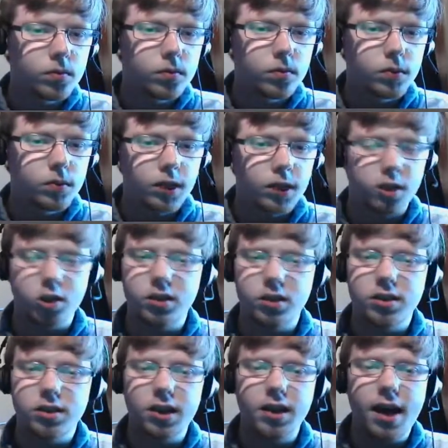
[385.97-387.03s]
As you can
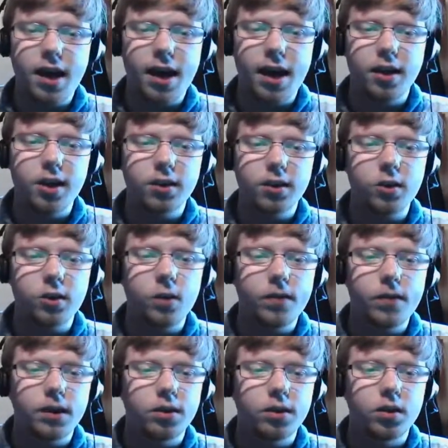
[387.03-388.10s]
see there, the Assault
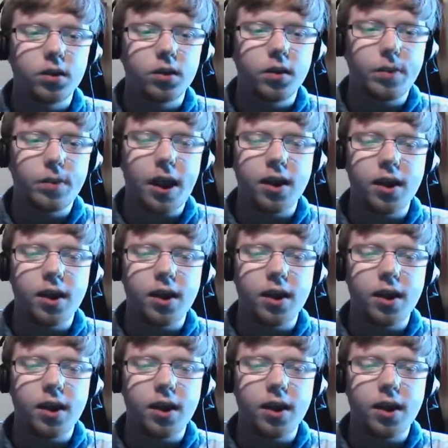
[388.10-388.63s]
Vest paying